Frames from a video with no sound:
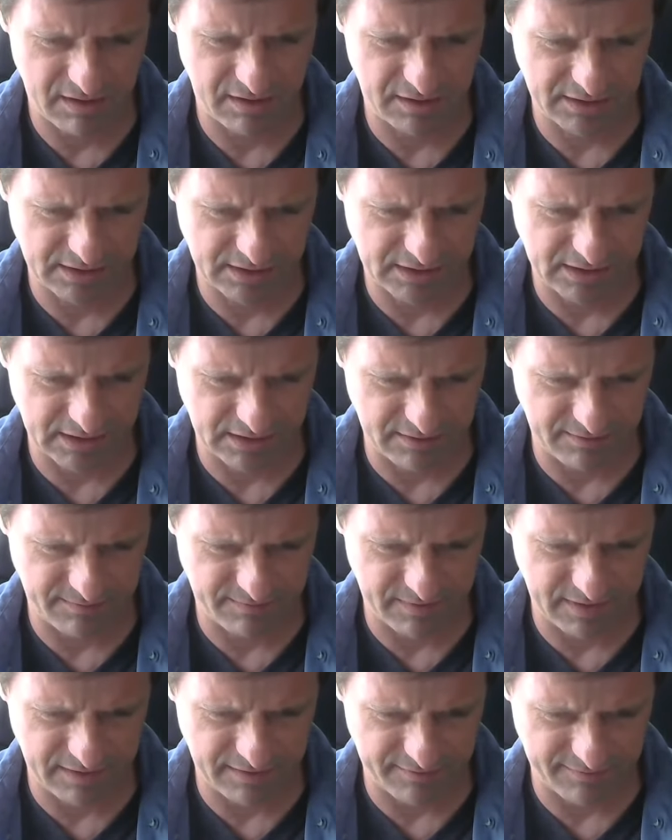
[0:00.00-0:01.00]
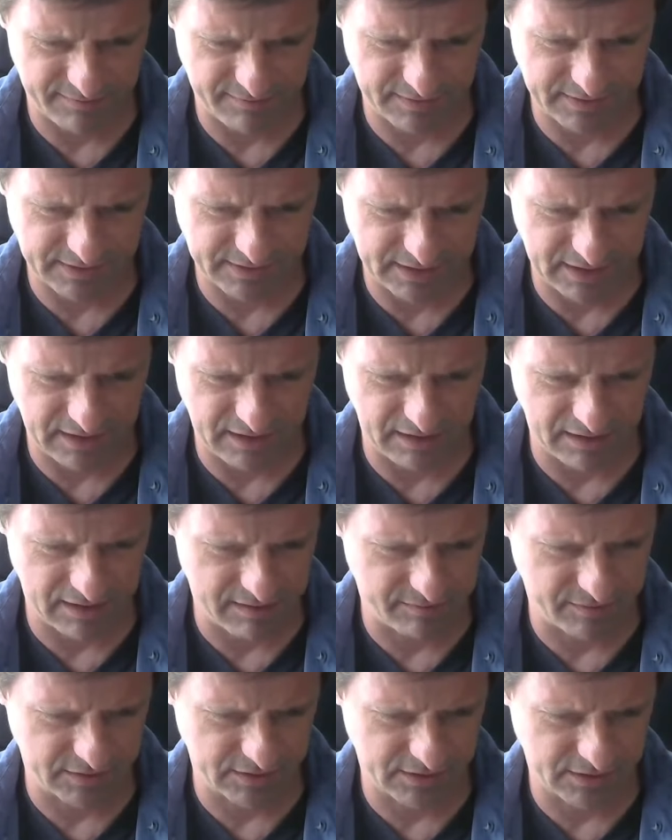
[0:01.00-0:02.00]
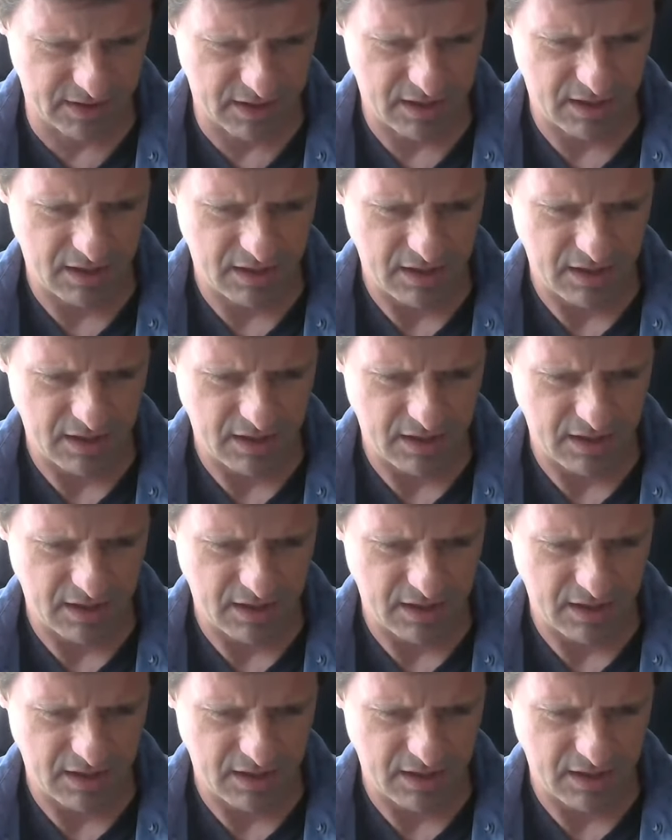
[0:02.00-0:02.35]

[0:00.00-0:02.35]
and acidic acidity levels.